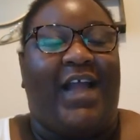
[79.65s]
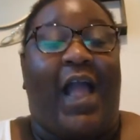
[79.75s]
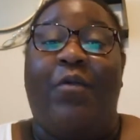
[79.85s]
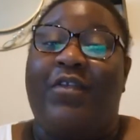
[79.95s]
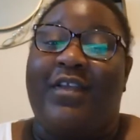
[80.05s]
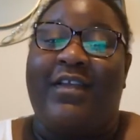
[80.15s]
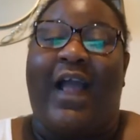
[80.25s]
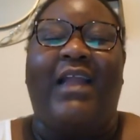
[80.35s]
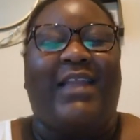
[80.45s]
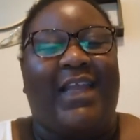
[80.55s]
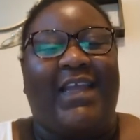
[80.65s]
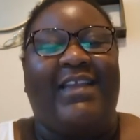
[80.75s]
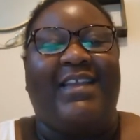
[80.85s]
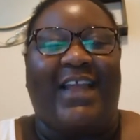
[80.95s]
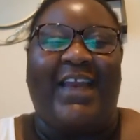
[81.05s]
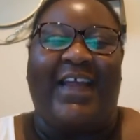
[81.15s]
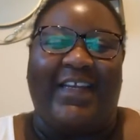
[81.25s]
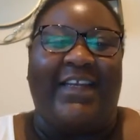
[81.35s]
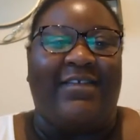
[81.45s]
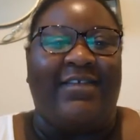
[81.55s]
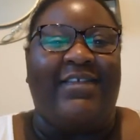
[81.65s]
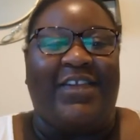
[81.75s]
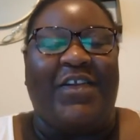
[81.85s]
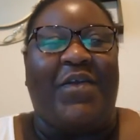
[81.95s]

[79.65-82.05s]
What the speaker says: wasn't. I did, and I didn't.